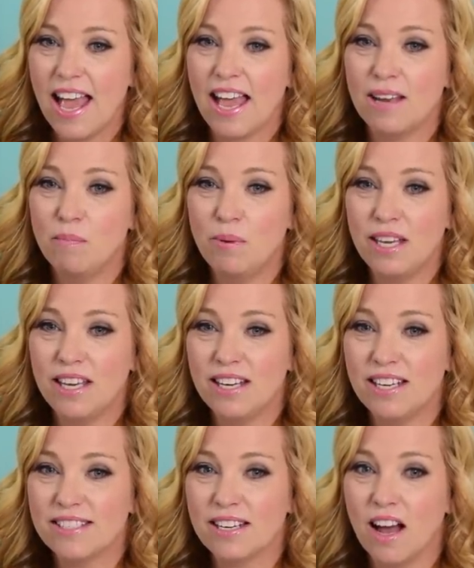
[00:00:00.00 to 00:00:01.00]
And be in
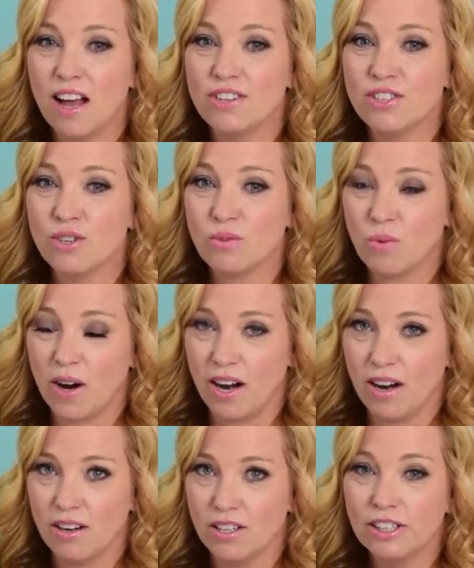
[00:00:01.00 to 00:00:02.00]
his
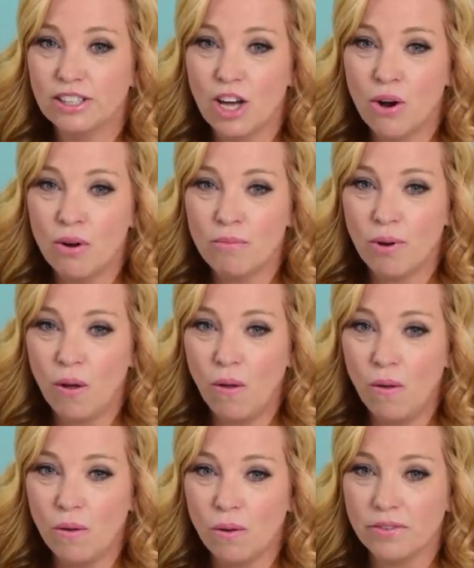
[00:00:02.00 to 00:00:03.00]
underwear. Lo and
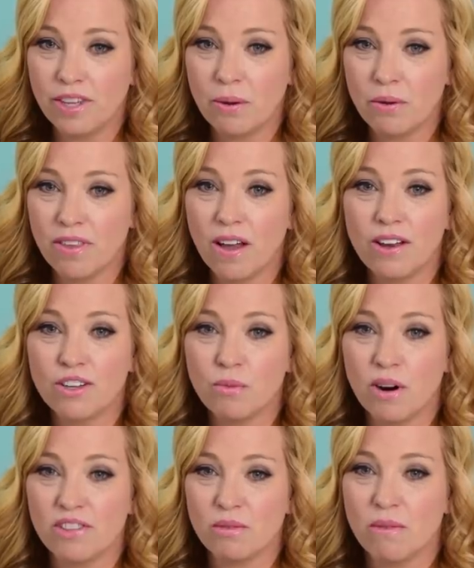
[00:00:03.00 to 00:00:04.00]
behold, they were the
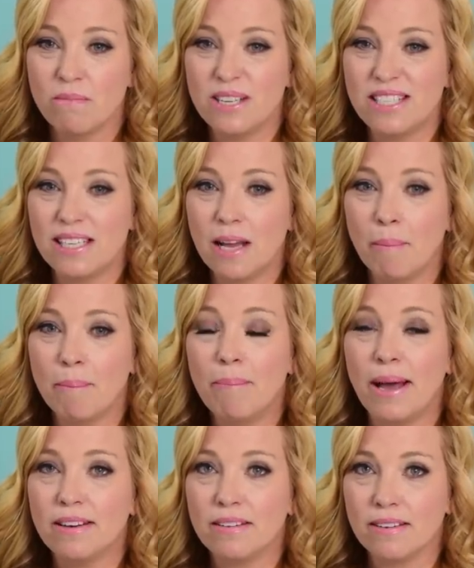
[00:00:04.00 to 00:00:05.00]
underwear that were missing a
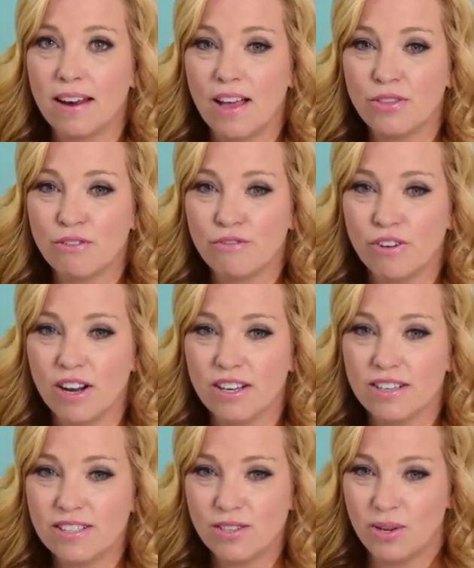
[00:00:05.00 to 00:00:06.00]
button at the
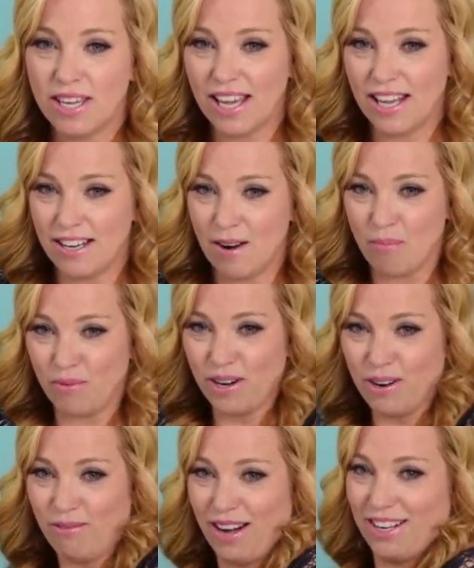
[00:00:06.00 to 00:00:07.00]
front. So he ended up
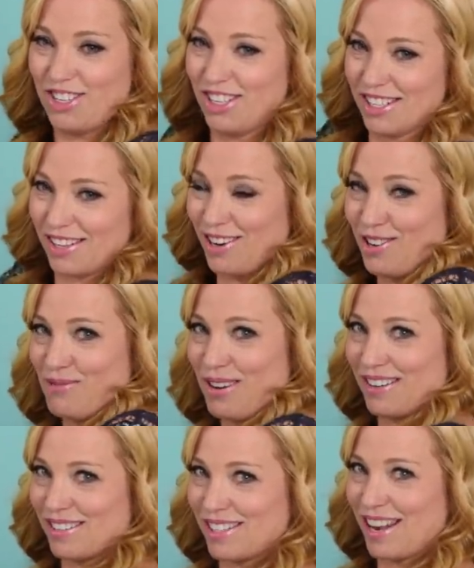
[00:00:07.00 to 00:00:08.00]
rearranging his
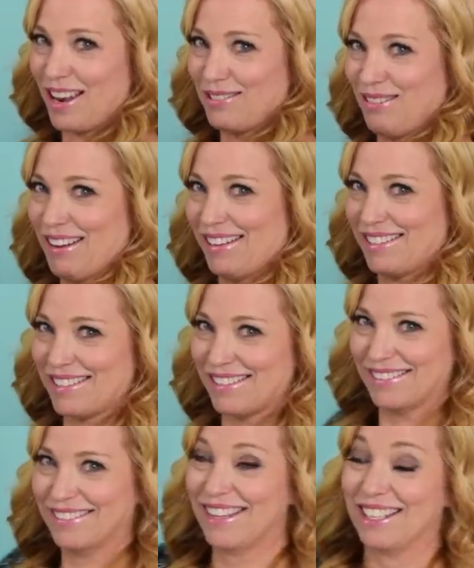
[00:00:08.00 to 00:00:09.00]
underwear sideways.
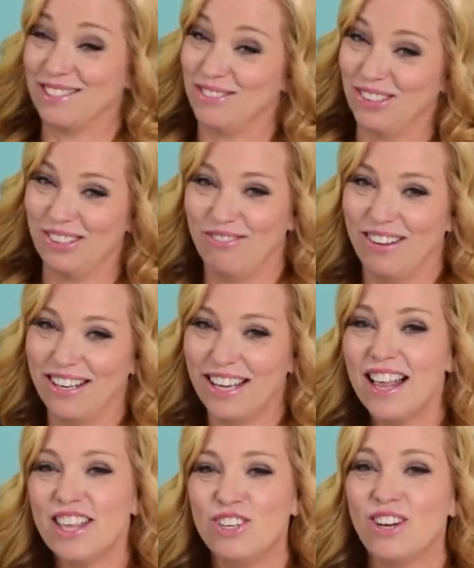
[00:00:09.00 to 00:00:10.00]
That's really funny.
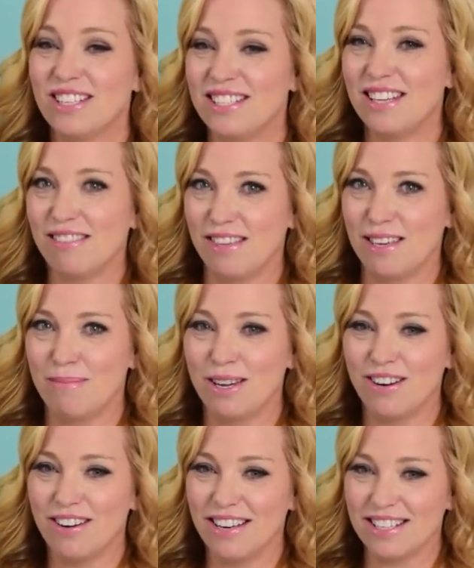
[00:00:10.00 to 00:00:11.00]
You guys see a theme
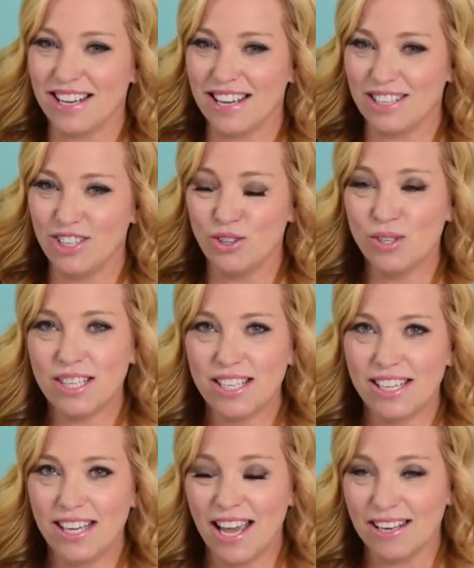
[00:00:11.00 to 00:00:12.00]
here? It's like
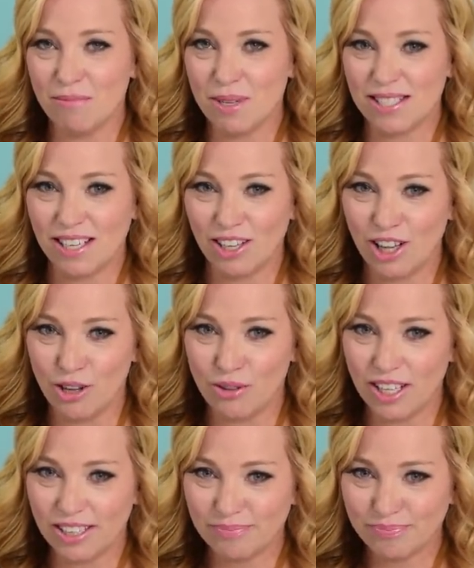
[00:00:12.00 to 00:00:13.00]
nudity and missing
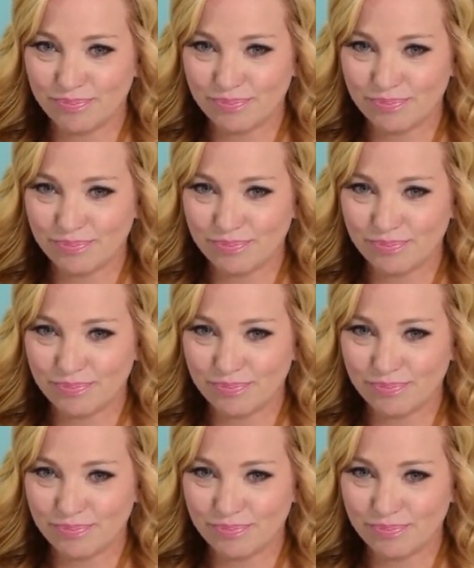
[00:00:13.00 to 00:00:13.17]
clothing.